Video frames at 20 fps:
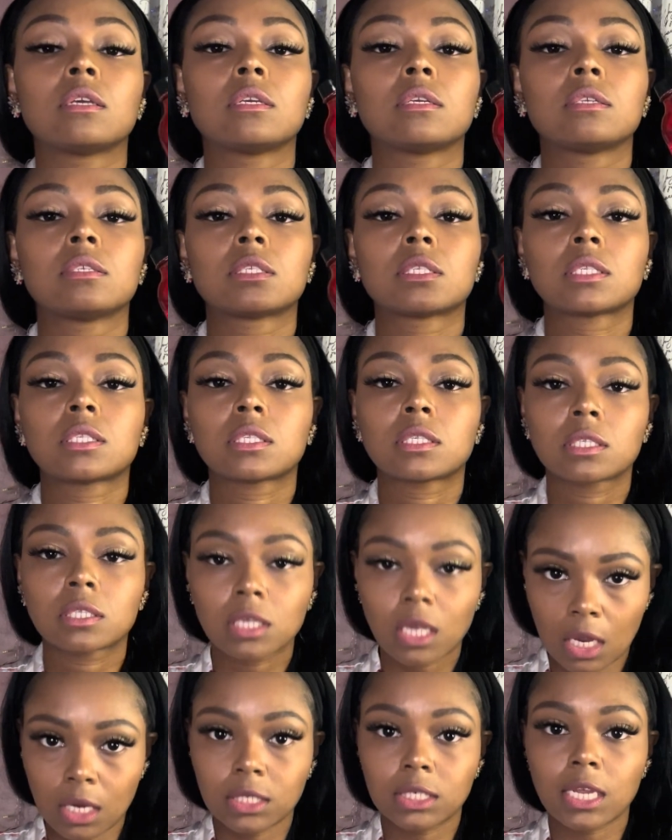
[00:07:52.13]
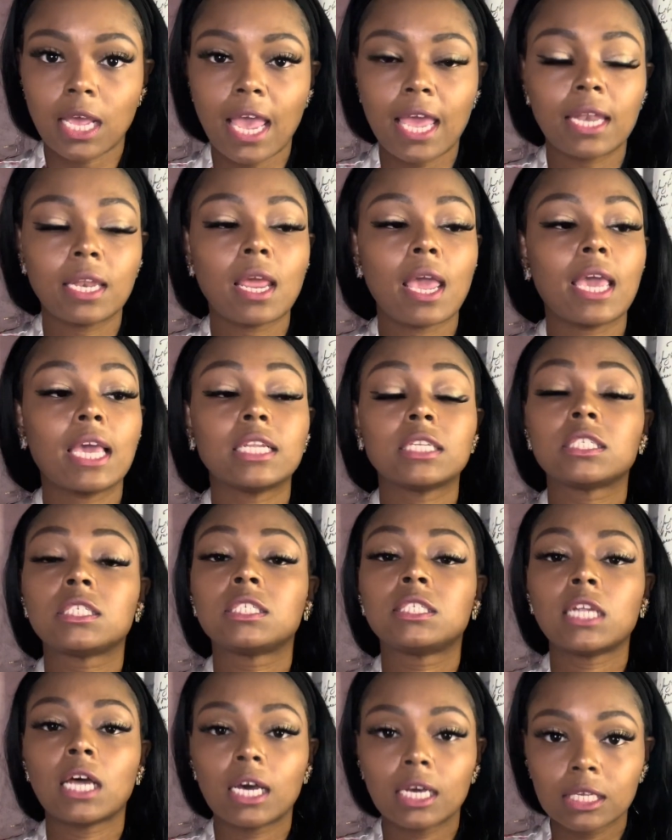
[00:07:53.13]
scent, and
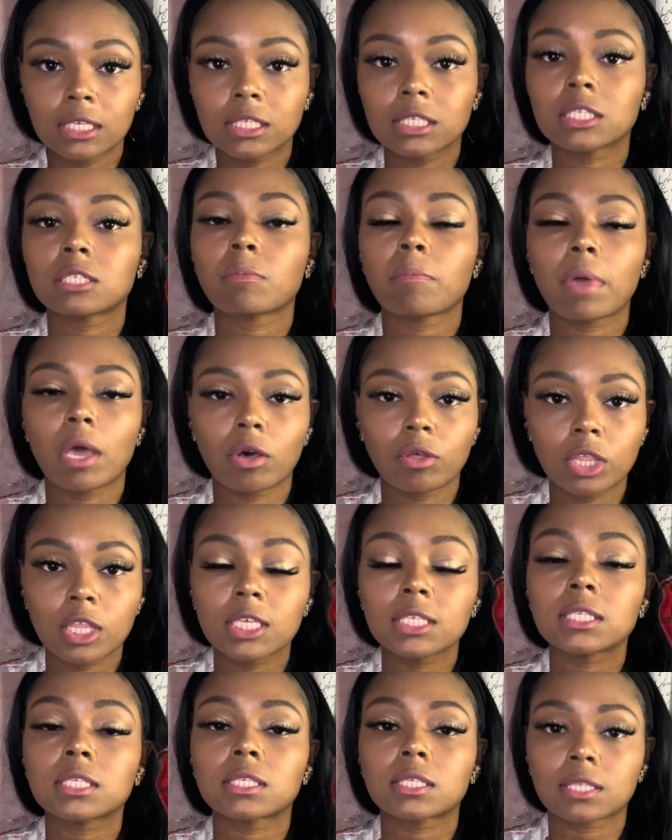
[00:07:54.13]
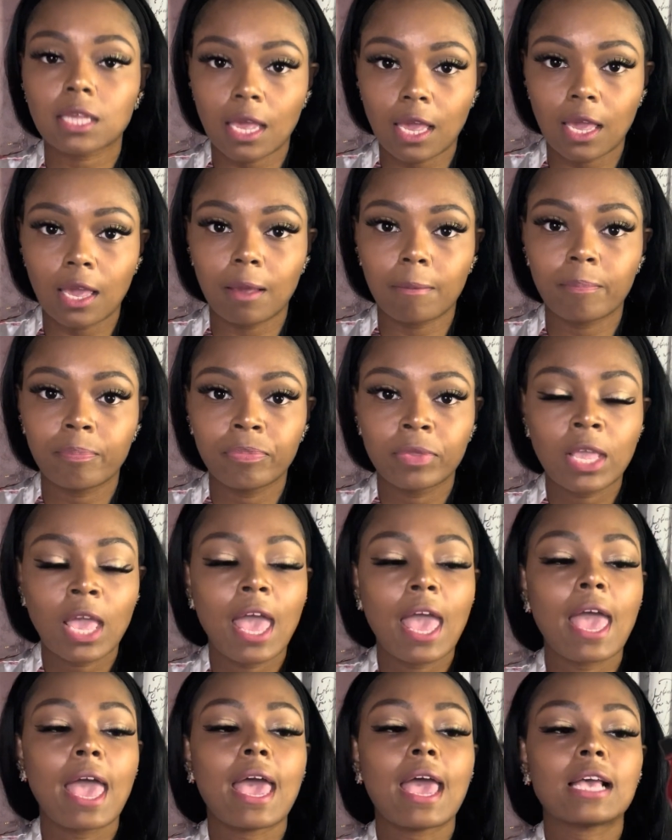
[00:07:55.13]
it does smell the same
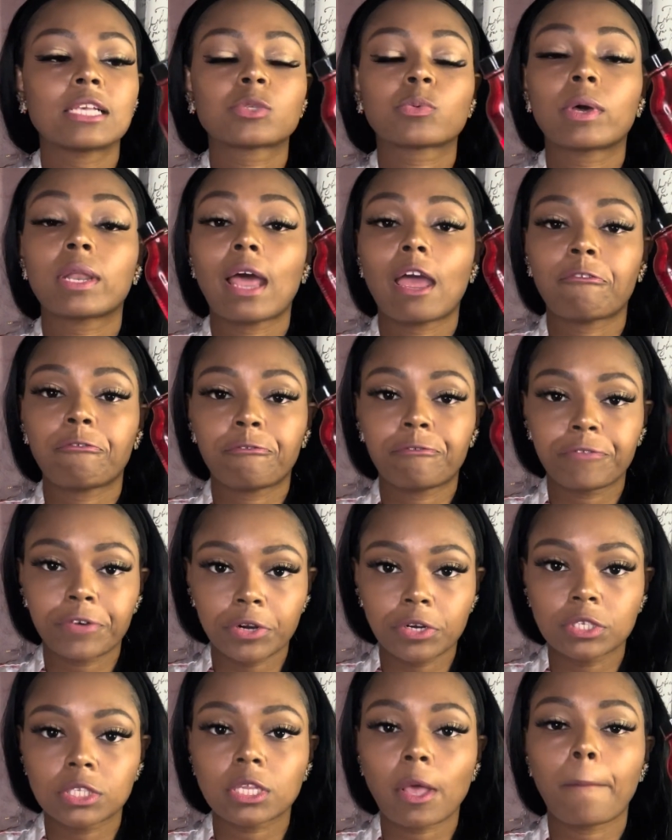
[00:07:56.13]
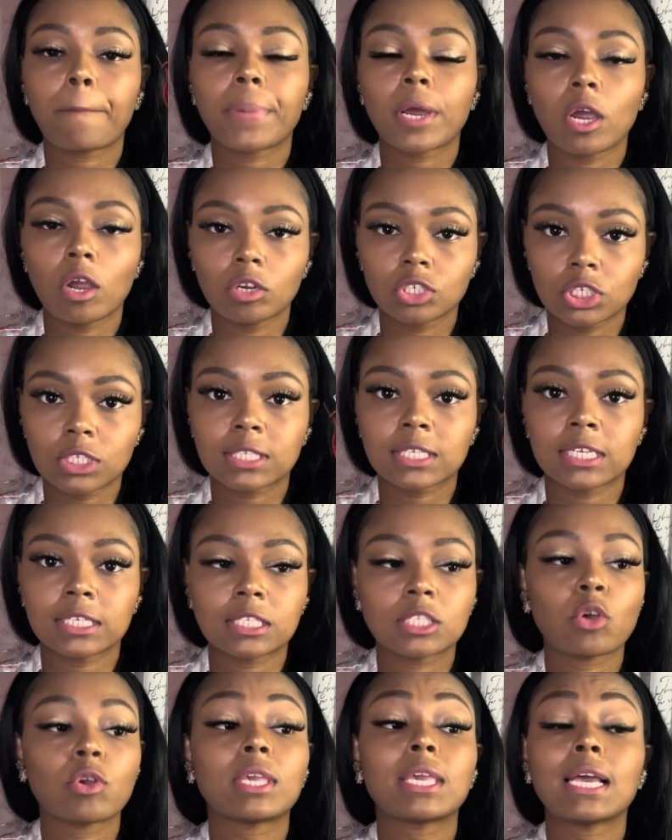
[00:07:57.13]
as when I first purchased it.
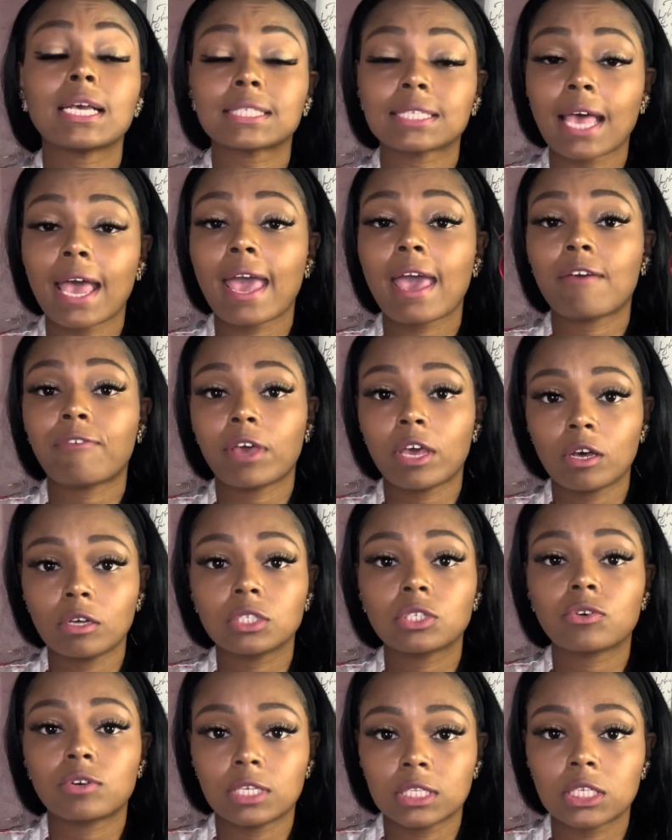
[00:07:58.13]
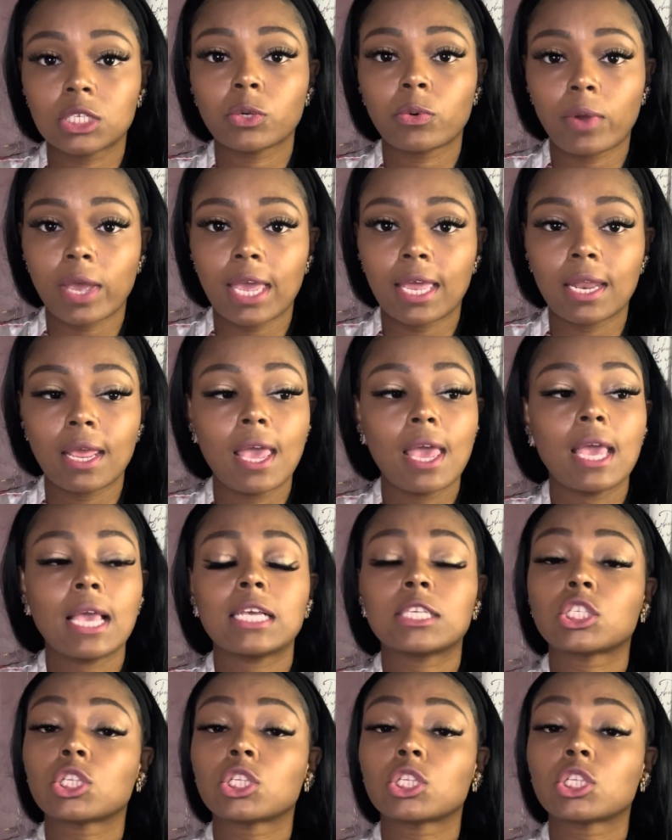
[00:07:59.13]
So yes, I have held on to it as